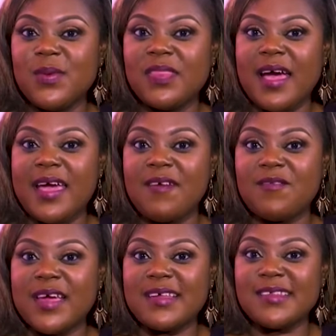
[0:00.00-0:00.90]
with
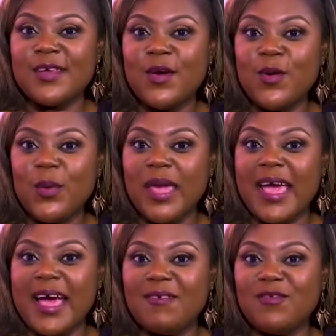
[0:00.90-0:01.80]
IFS, we
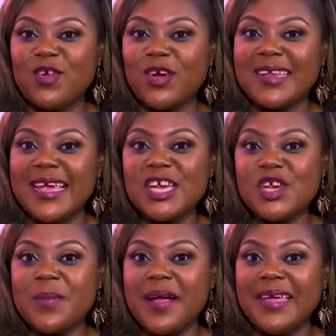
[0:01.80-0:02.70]
have Dr.
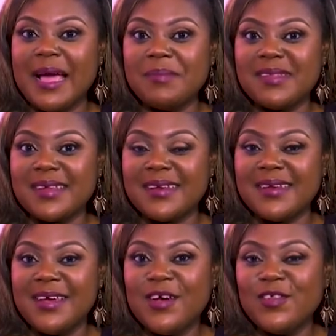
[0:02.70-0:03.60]
Ishmael Yamson
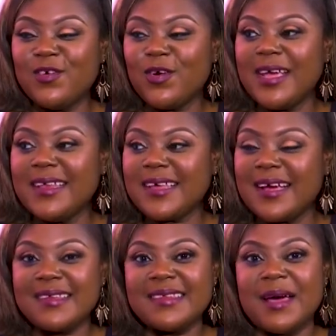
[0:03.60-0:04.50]
talking to
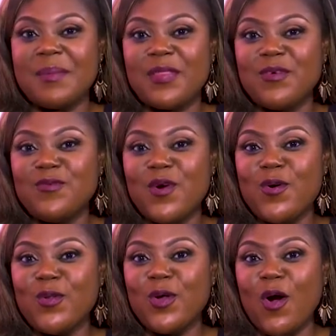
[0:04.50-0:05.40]
us about the
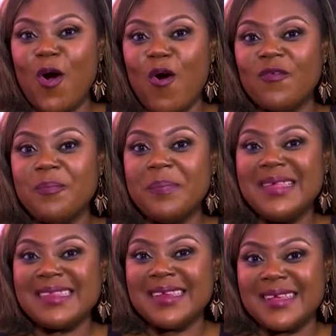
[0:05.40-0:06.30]
role of
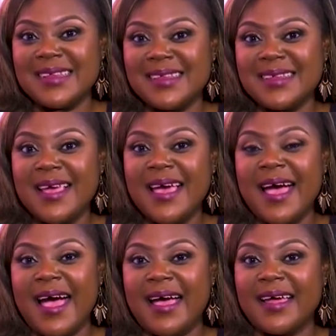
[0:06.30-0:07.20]
business
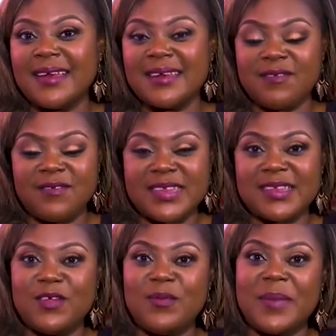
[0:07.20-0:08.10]
and
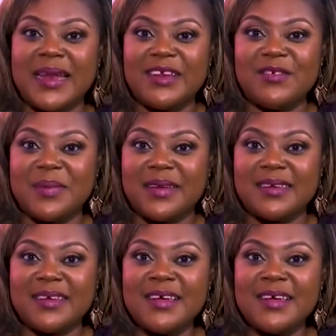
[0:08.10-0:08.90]
fiscal management.